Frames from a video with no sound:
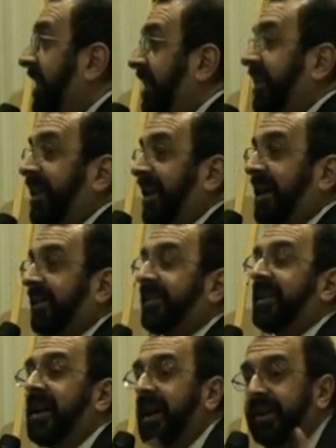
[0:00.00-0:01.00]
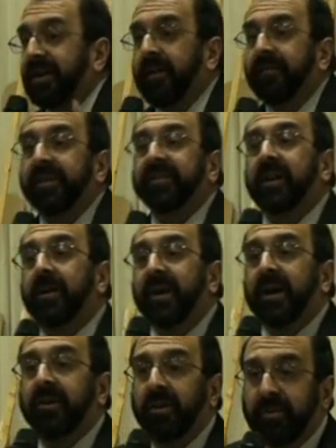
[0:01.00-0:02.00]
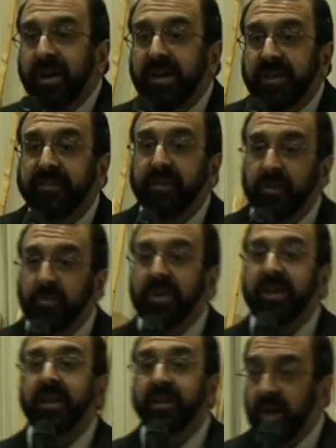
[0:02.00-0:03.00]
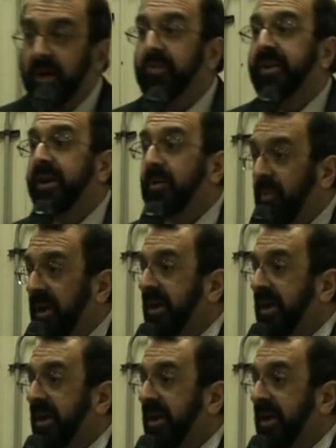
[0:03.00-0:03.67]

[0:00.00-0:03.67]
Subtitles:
Nonetheless, enough has come out already so that we can know that it